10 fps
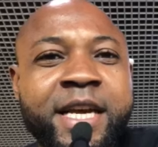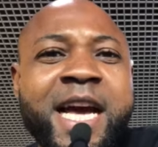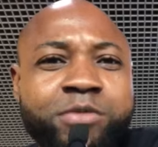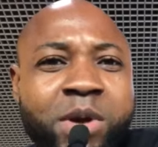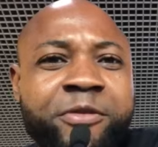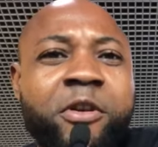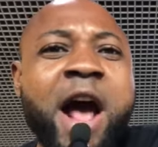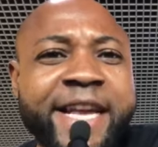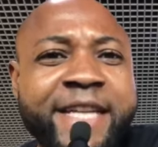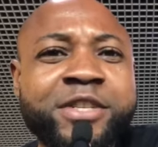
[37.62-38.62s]
Anyway, before
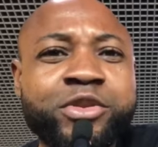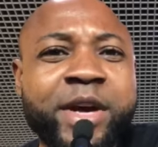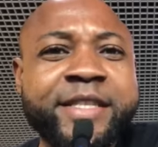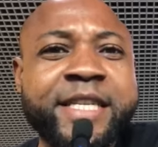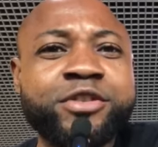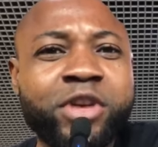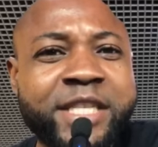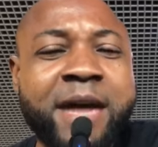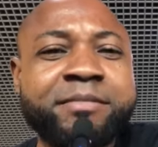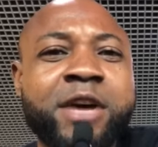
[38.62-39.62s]
I get into anything,
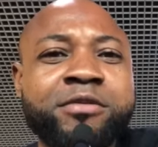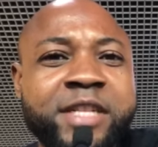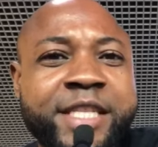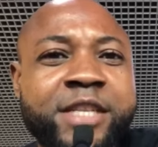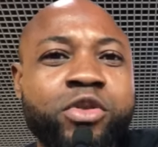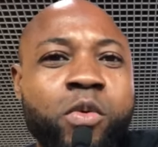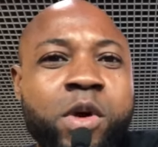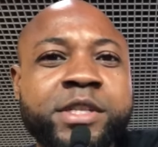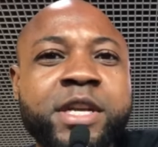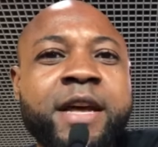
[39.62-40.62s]
just calm down, listen to
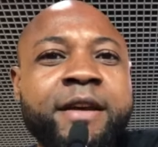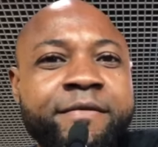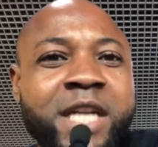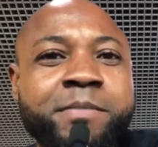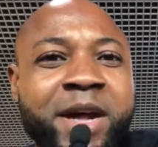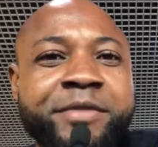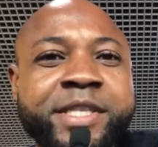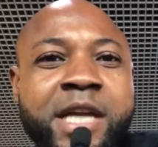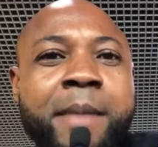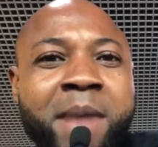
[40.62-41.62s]
what that
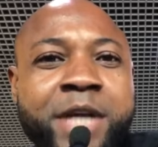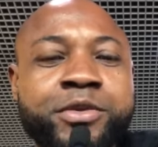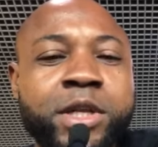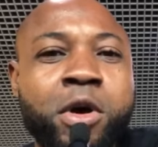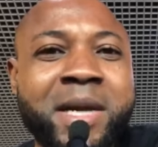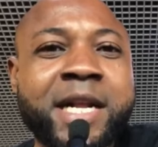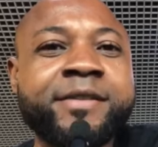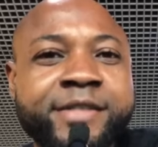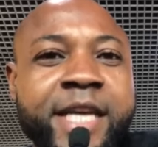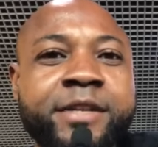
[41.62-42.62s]
barrister, Maxwell
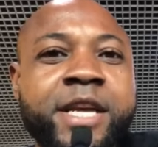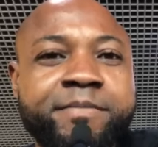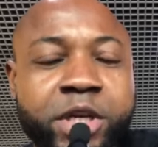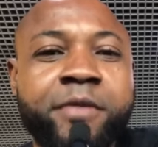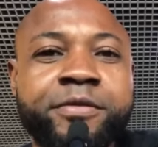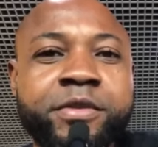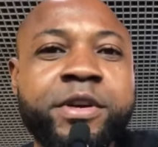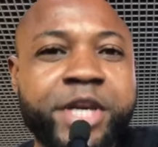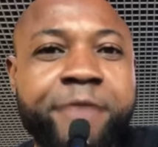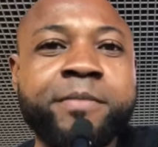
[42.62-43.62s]
Okpara, said himself.
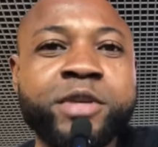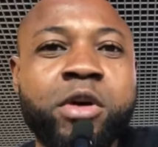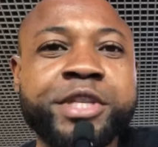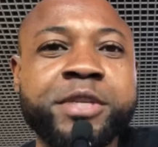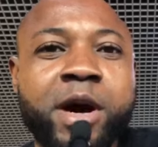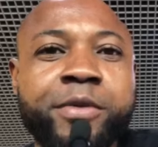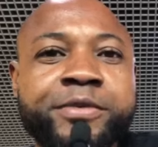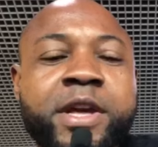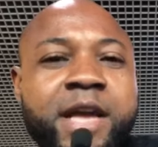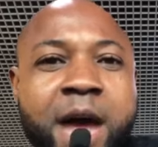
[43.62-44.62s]
Hear from the horse's
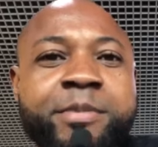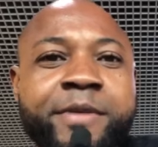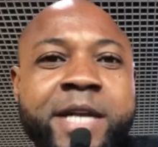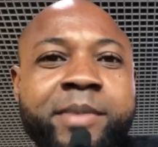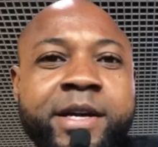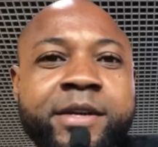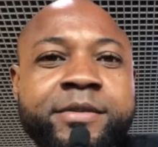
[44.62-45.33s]
mouth. I'll be right back.